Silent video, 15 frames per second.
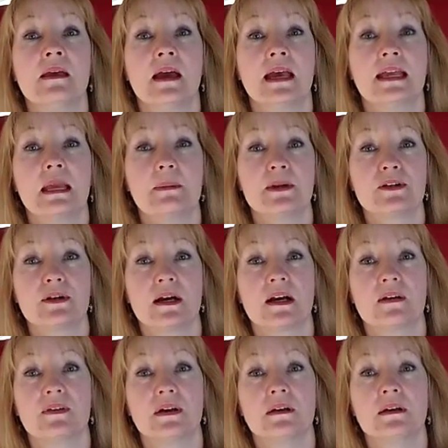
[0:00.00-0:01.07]
and keeping track
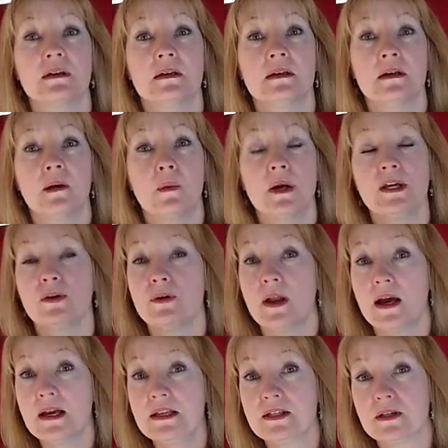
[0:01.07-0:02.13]
of it. What you're
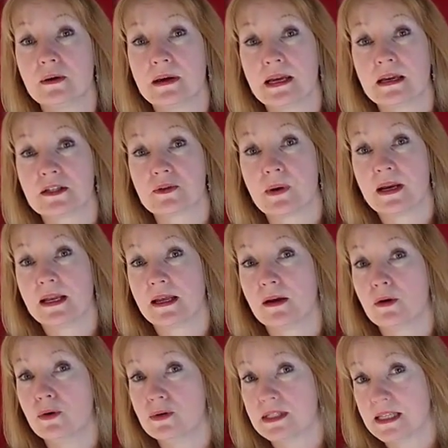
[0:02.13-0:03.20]
not doing is writing
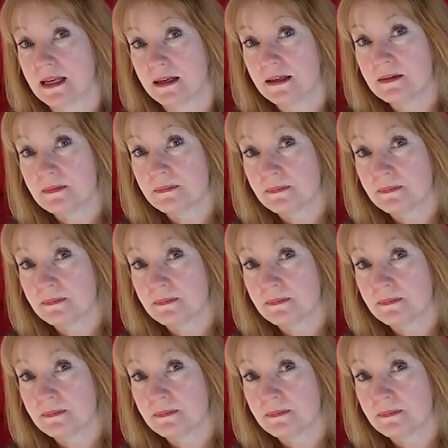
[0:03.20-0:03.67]
who said it.